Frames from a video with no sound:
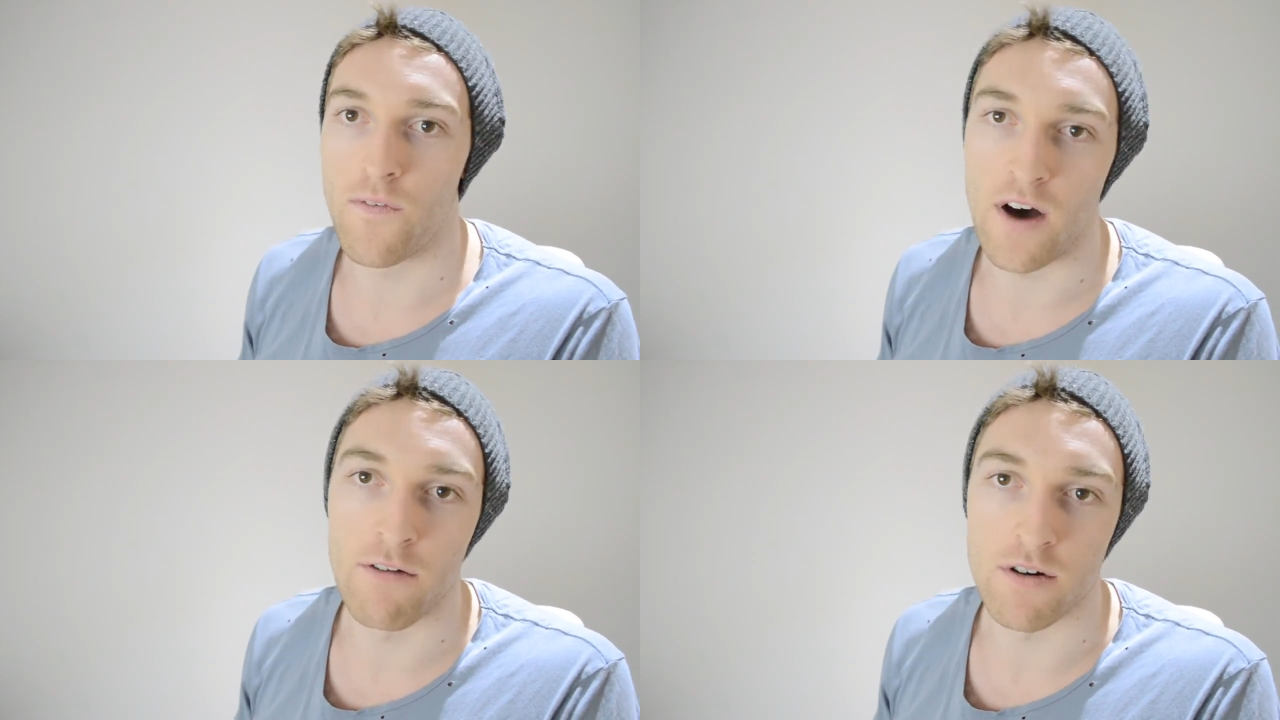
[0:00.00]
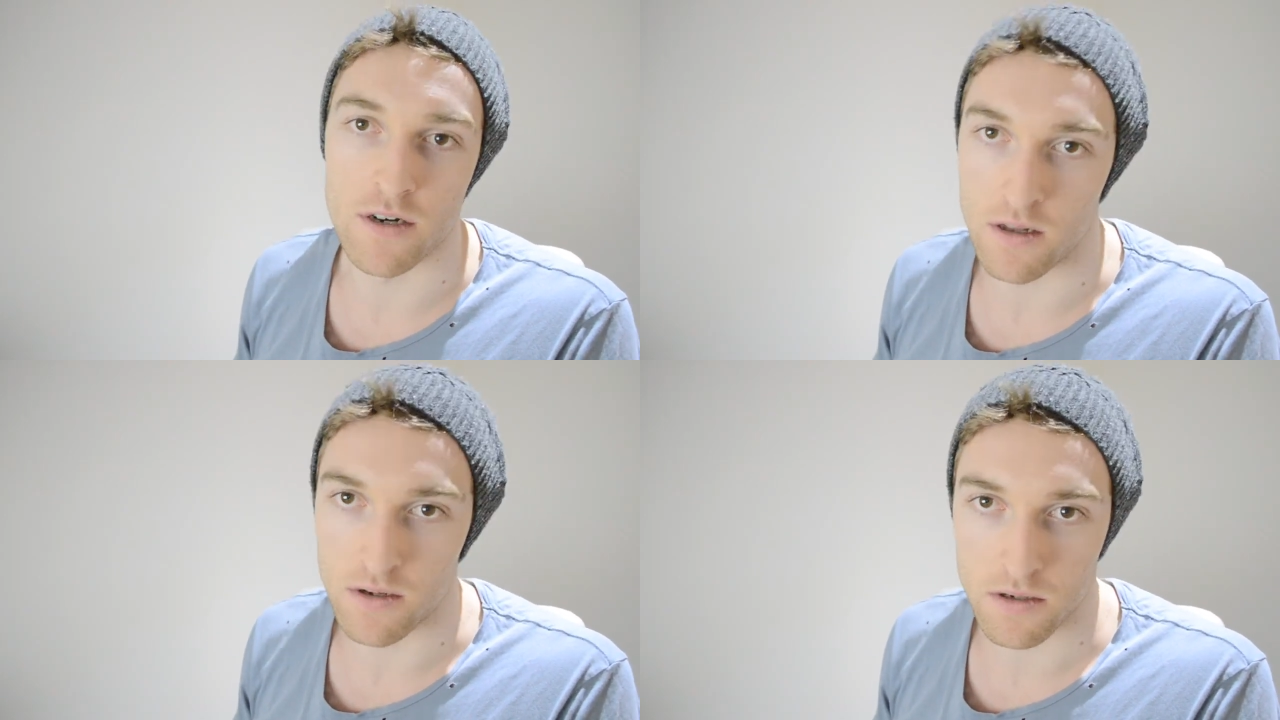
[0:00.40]

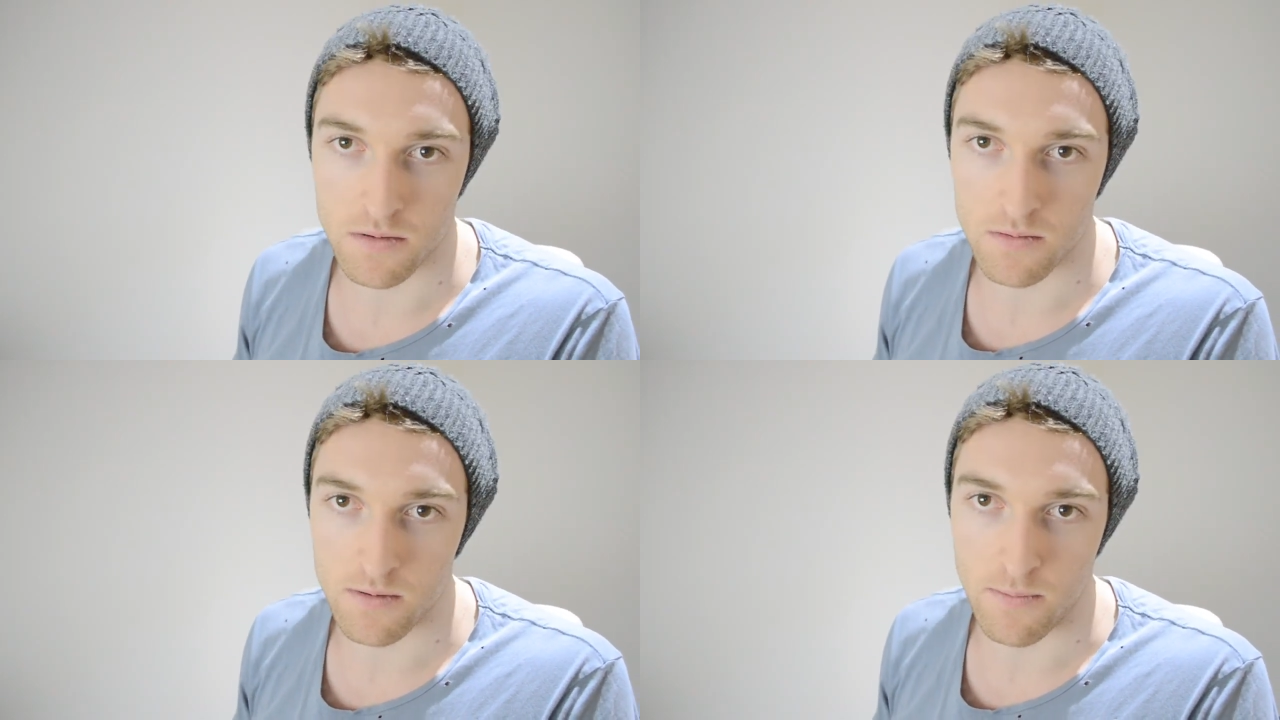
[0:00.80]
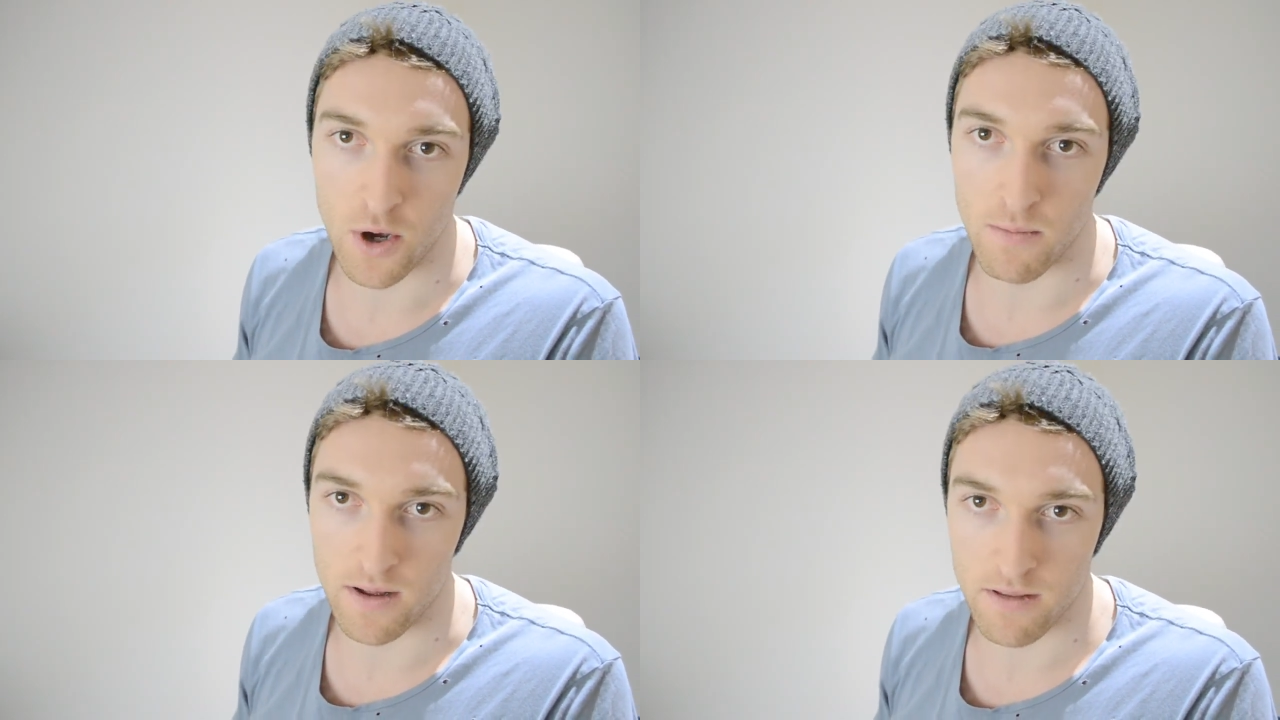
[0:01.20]
$500
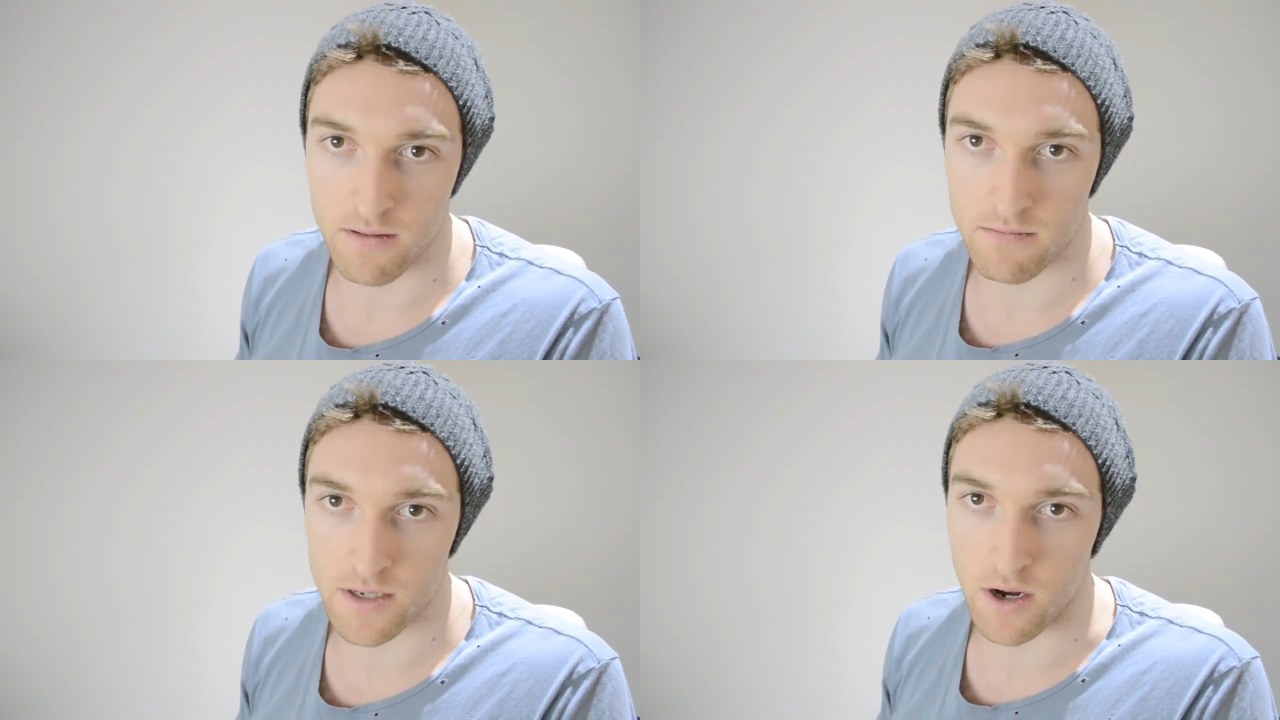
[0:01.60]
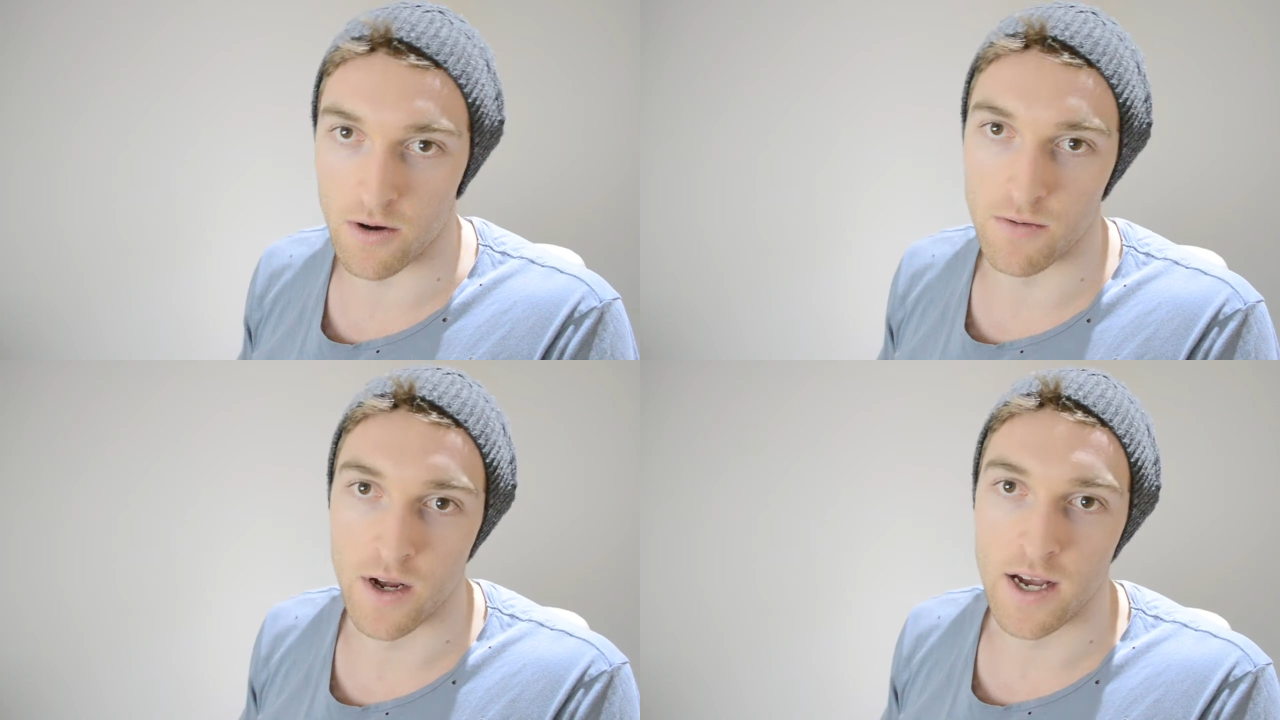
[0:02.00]
per month,
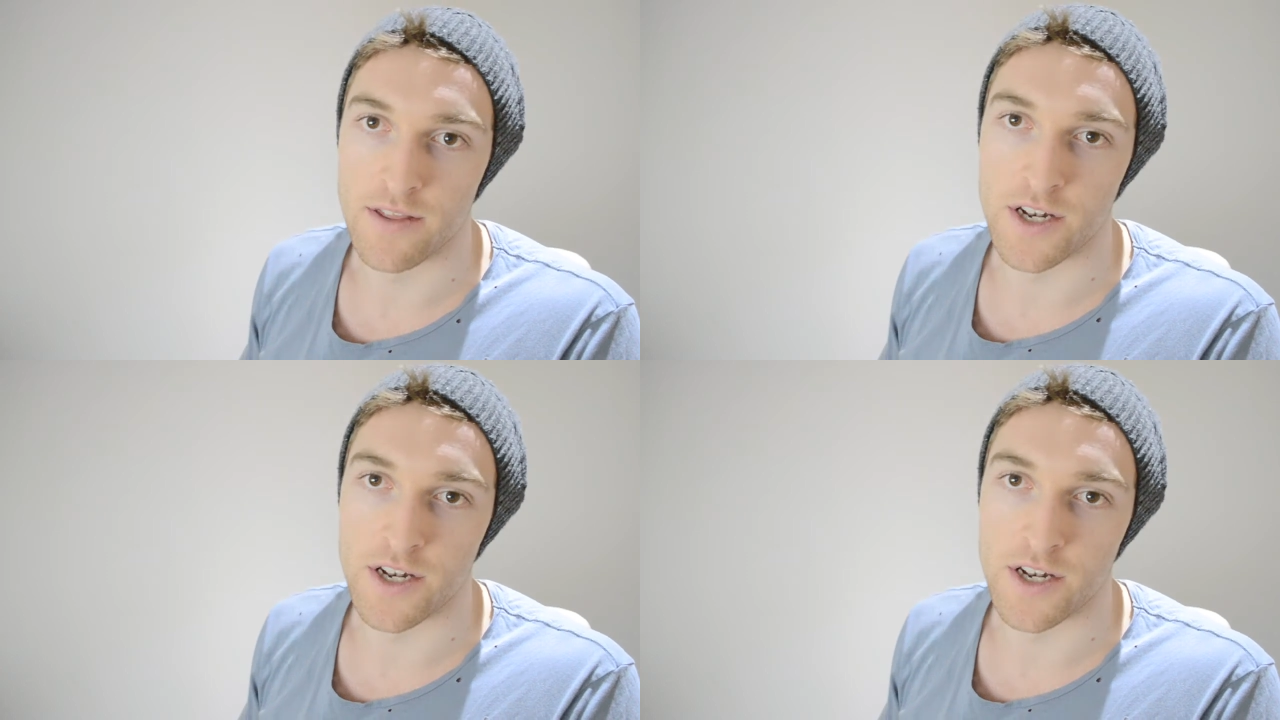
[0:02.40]
so